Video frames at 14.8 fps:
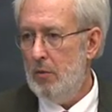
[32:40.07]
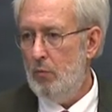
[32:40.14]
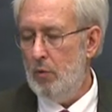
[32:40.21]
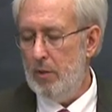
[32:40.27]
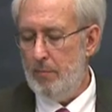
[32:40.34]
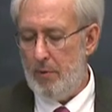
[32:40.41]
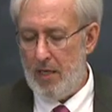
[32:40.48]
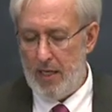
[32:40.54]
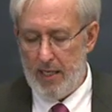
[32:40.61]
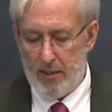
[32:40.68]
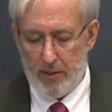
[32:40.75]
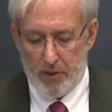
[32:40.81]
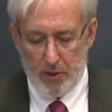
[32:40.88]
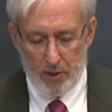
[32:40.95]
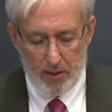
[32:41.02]
whereby
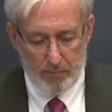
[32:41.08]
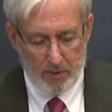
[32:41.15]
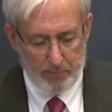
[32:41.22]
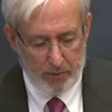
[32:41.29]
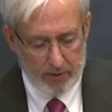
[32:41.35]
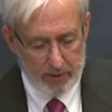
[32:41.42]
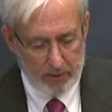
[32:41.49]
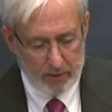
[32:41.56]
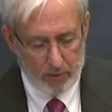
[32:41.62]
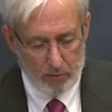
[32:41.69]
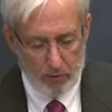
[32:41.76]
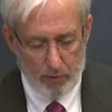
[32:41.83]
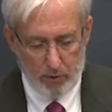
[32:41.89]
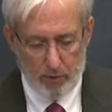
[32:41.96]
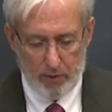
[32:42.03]
legitimate political
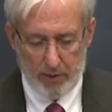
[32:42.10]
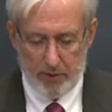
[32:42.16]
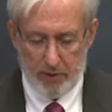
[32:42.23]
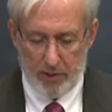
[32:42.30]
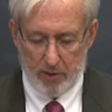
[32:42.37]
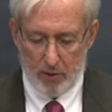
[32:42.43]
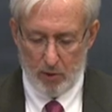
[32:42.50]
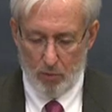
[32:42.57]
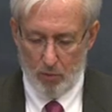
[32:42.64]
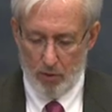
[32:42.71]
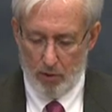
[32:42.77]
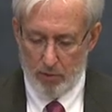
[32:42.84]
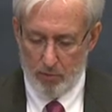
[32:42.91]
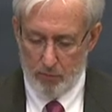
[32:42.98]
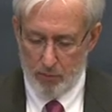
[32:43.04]
order is in
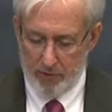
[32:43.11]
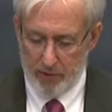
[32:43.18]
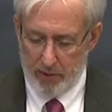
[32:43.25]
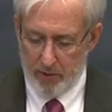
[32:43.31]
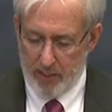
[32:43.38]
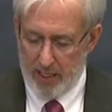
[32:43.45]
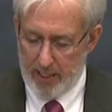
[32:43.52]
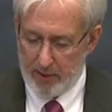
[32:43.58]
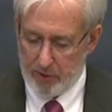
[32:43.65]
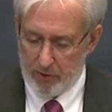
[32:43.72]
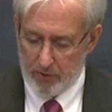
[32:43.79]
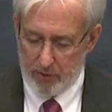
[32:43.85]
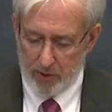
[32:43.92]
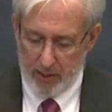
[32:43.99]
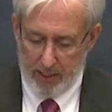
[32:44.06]
accord with
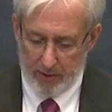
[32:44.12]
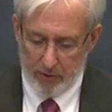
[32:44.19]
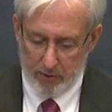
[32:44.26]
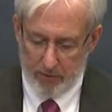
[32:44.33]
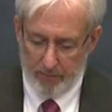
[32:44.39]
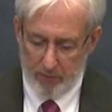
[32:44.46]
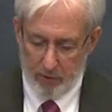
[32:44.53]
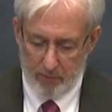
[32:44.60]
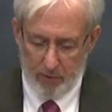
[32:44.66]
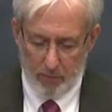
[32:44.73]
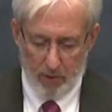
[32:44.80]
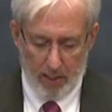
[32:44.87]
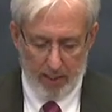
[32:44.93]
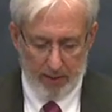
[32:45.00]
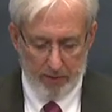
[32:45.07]
international standards of human
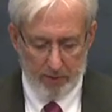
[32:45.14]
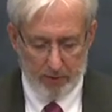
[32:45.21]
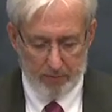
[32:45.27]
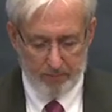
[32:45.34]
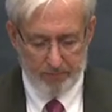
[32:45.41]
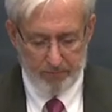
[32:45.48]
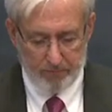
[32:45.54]
rights.